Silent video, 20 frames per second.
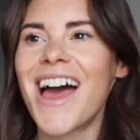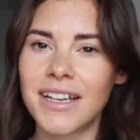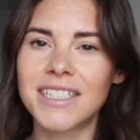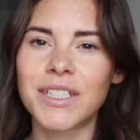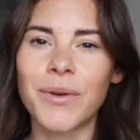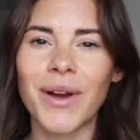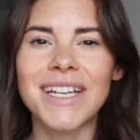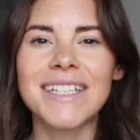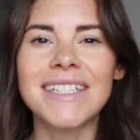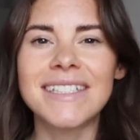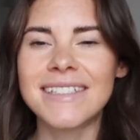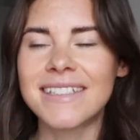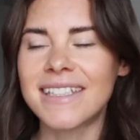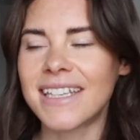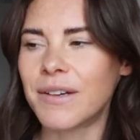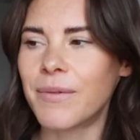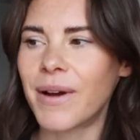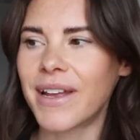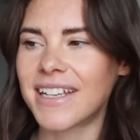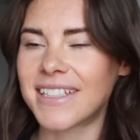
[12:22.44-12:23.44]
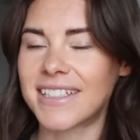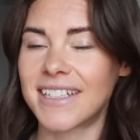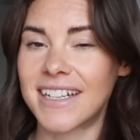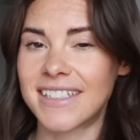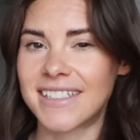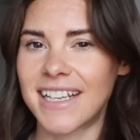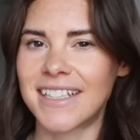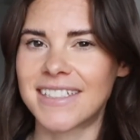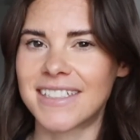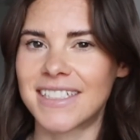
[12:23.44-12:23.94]
So I can see where there's a
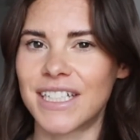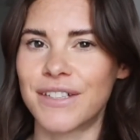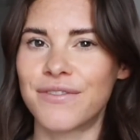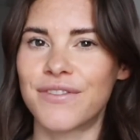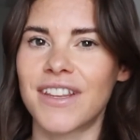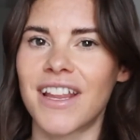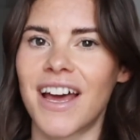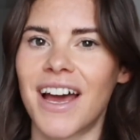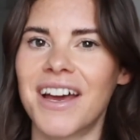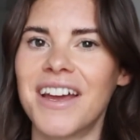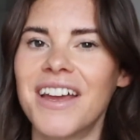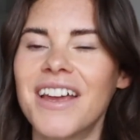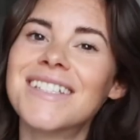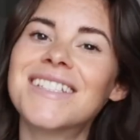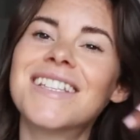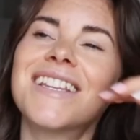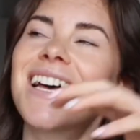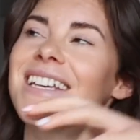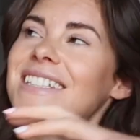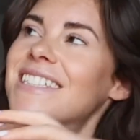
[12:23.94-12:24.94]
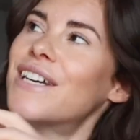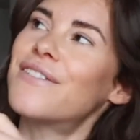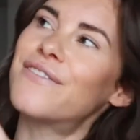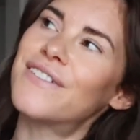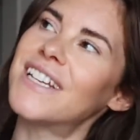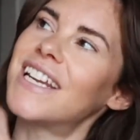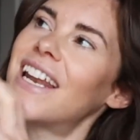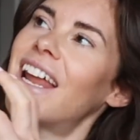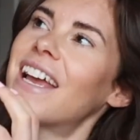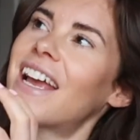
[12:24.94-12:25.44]
necessity for that. So that's
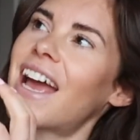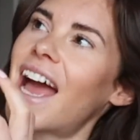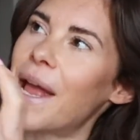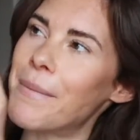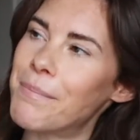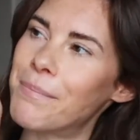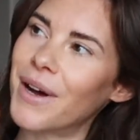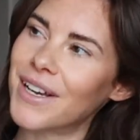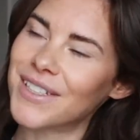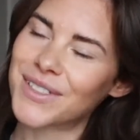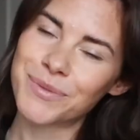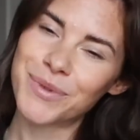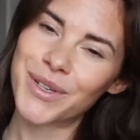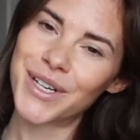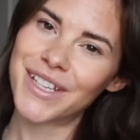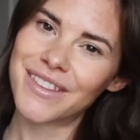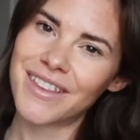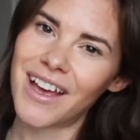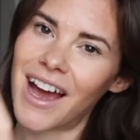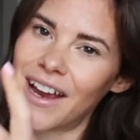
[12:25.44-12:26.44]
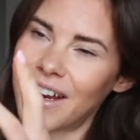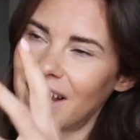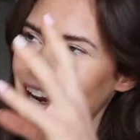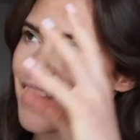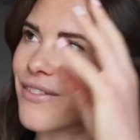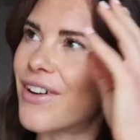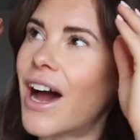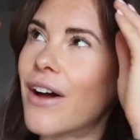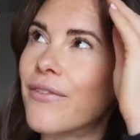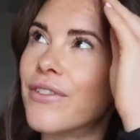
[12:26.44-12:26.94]
definitely like a buzzword that I kind
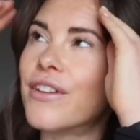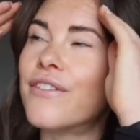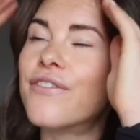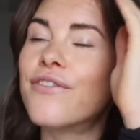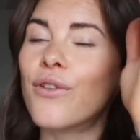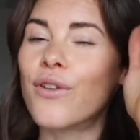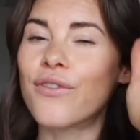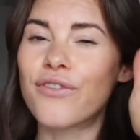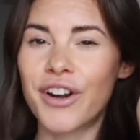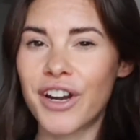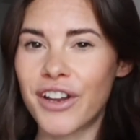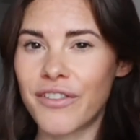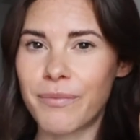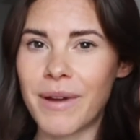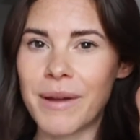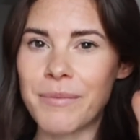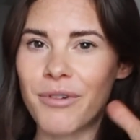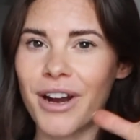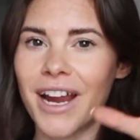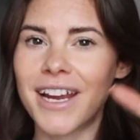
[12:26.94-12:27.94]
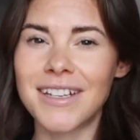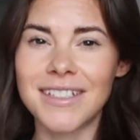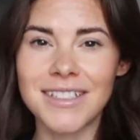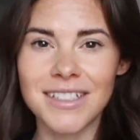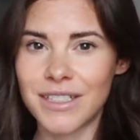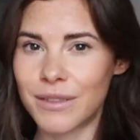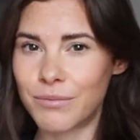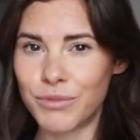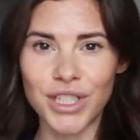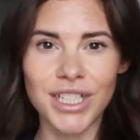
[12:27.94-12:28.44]
of have in the forefront of my brain, is
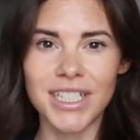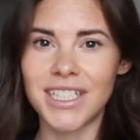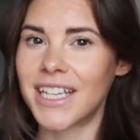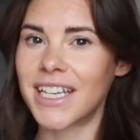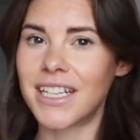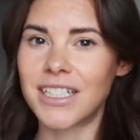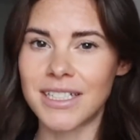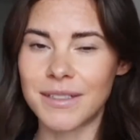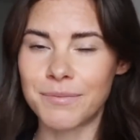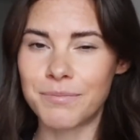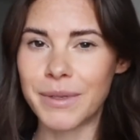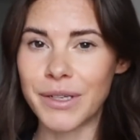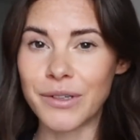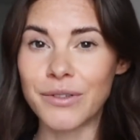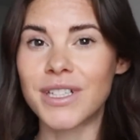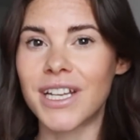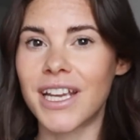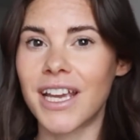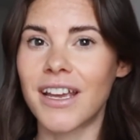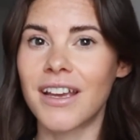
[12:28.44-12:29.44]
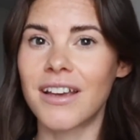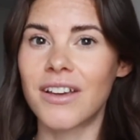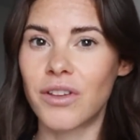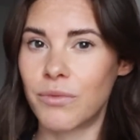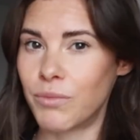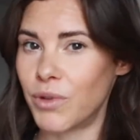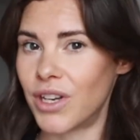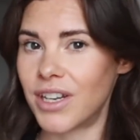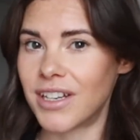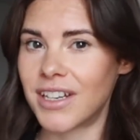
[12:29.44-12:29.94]
community, and just building
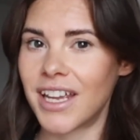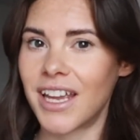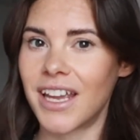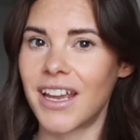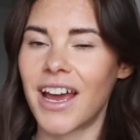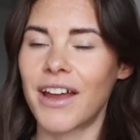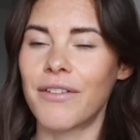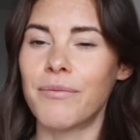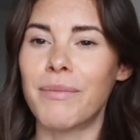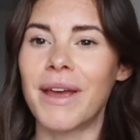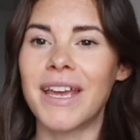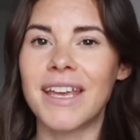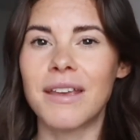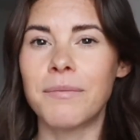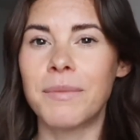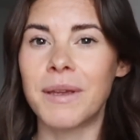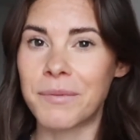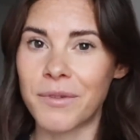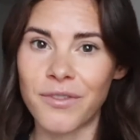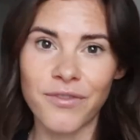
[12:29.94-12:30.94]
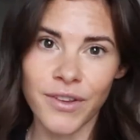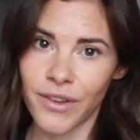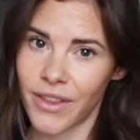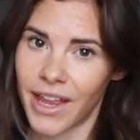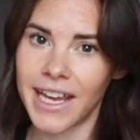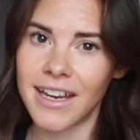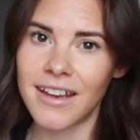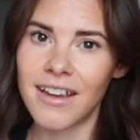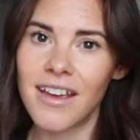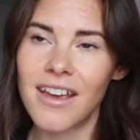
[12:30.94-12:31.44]
community and making people feel
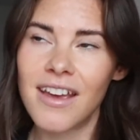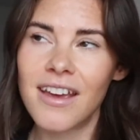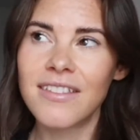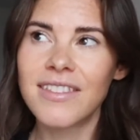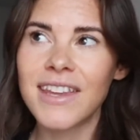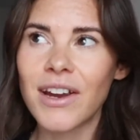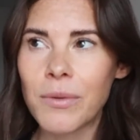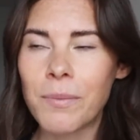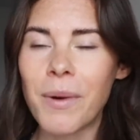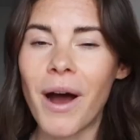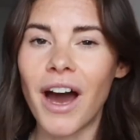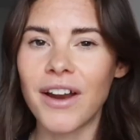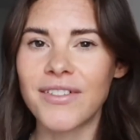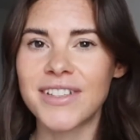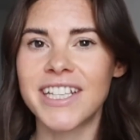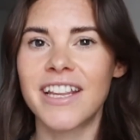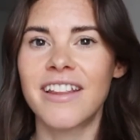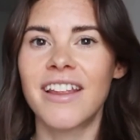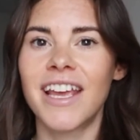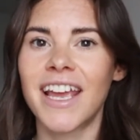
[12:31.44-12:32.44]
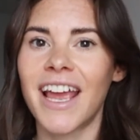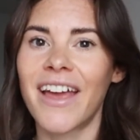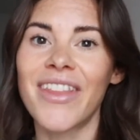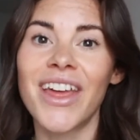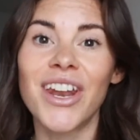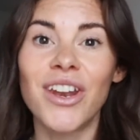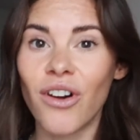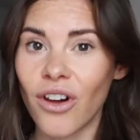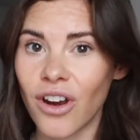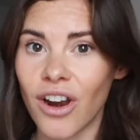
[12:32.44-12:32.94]
like they're a part of something and
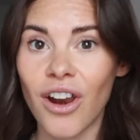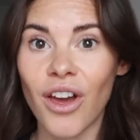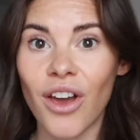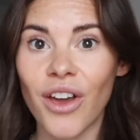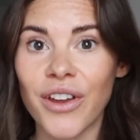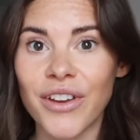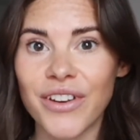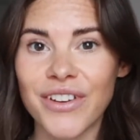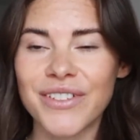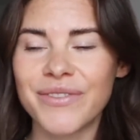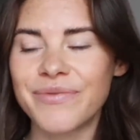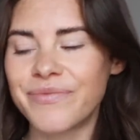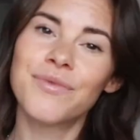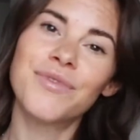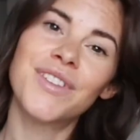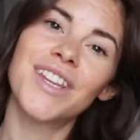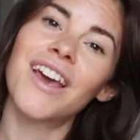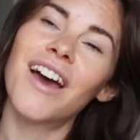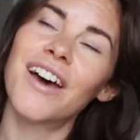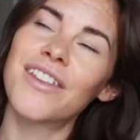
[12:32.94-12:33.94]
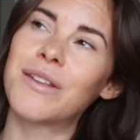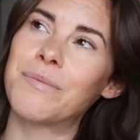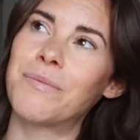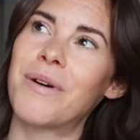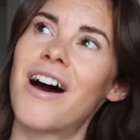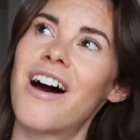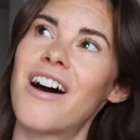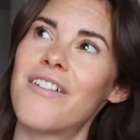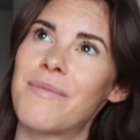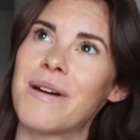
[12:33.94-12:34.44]
they're not alone. The other
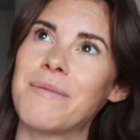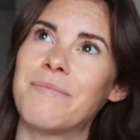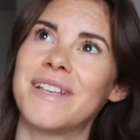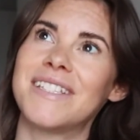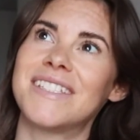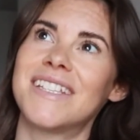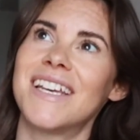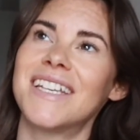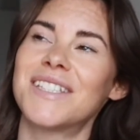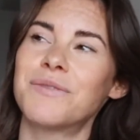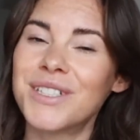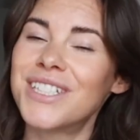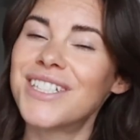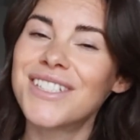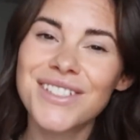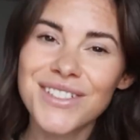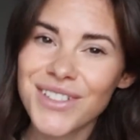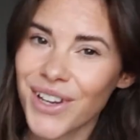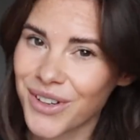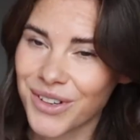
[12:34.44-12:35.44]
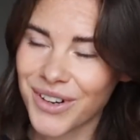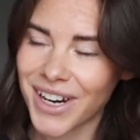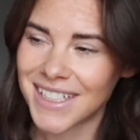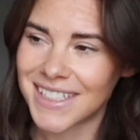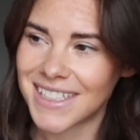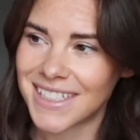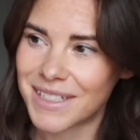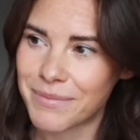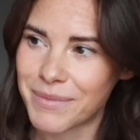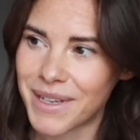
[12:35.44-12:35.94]
part of my business, which is so
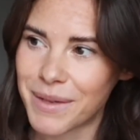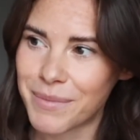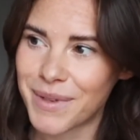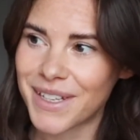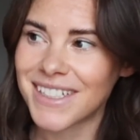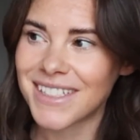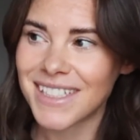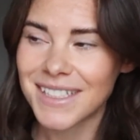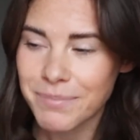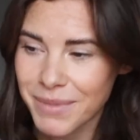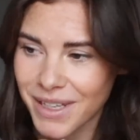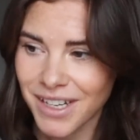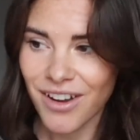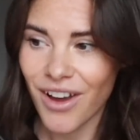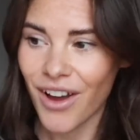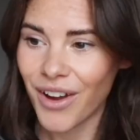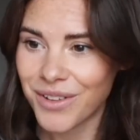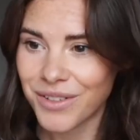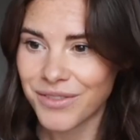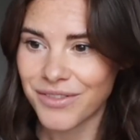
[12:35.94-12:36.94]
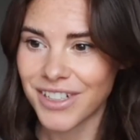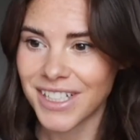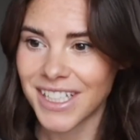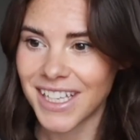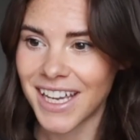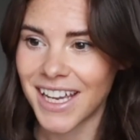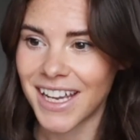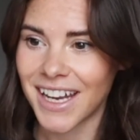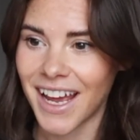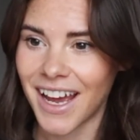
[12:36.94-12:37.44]
crazy to me because it's been over a
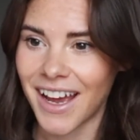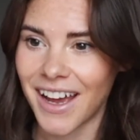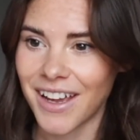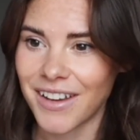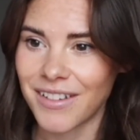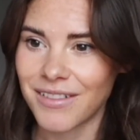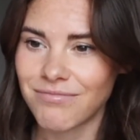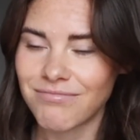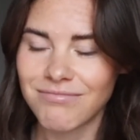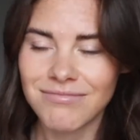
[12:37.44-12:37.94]
year now,